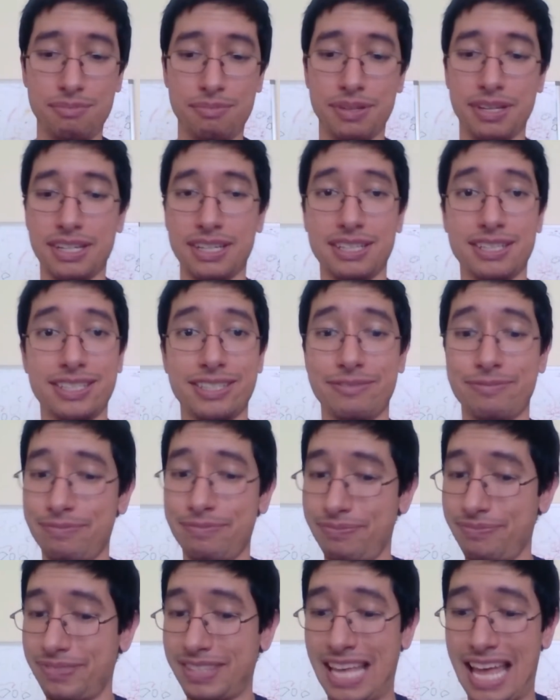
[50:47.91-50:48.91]
but
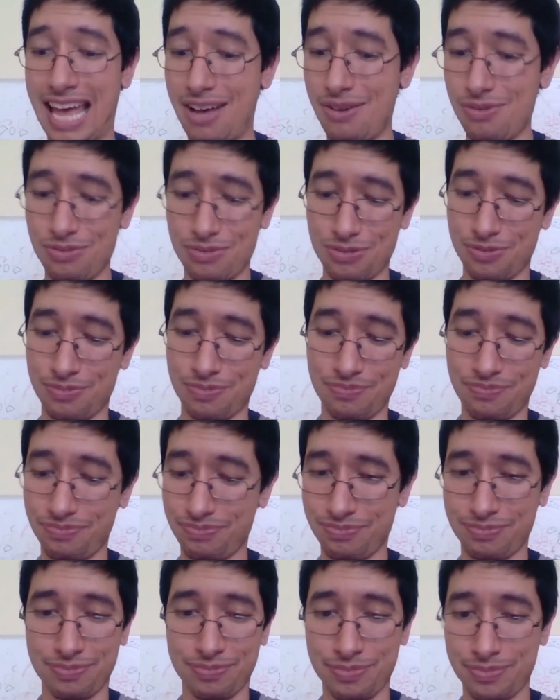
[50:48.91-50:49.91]
Houndoom.
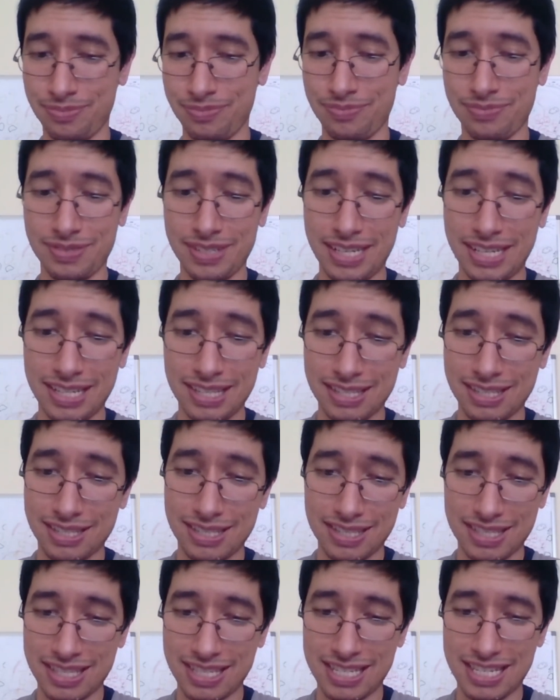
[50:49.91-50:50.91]

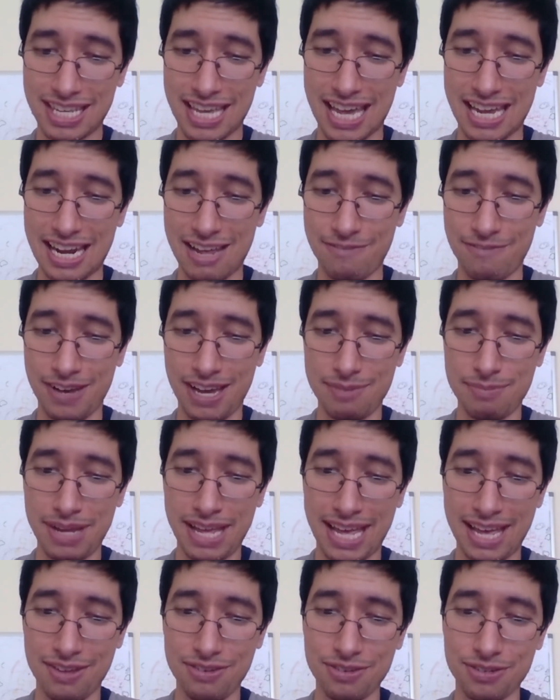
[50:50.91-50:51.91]
Can I find
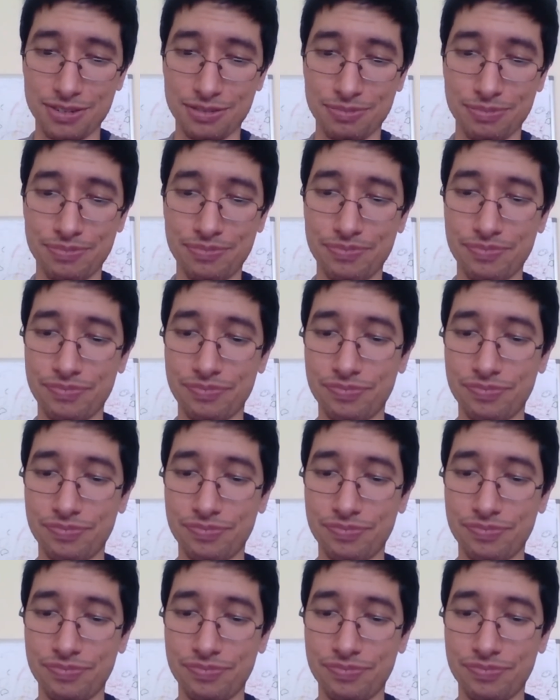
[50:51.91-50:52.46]
my Houndoom?